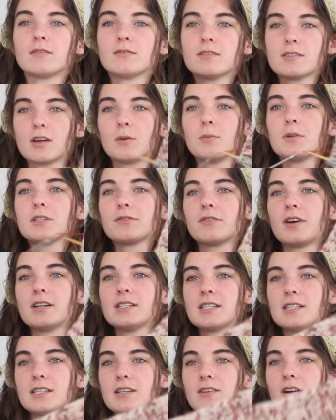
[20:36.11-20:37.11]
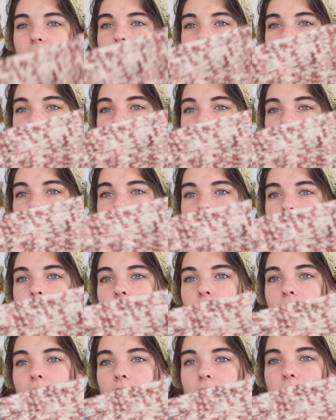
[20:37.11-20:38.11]
so much fun to knit on.
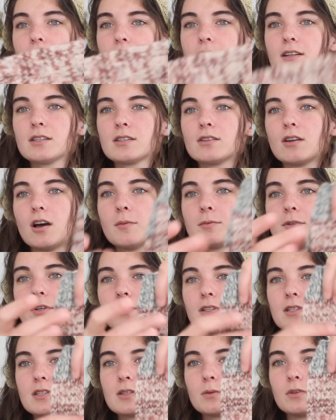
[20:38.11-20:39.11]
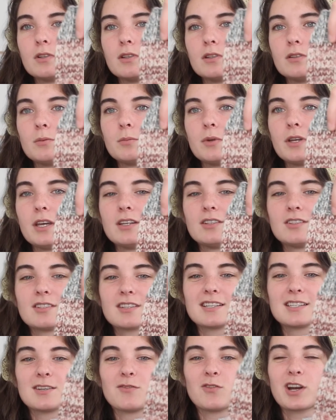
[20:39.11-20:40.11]
I kind of stopped on this one a little bit just
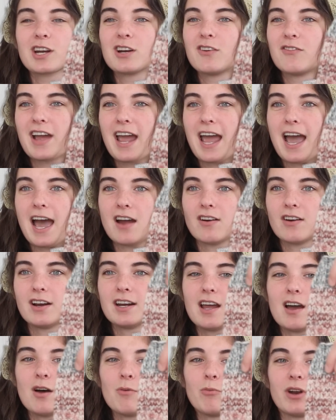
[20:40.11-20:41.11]
because I'm working on my hat right now,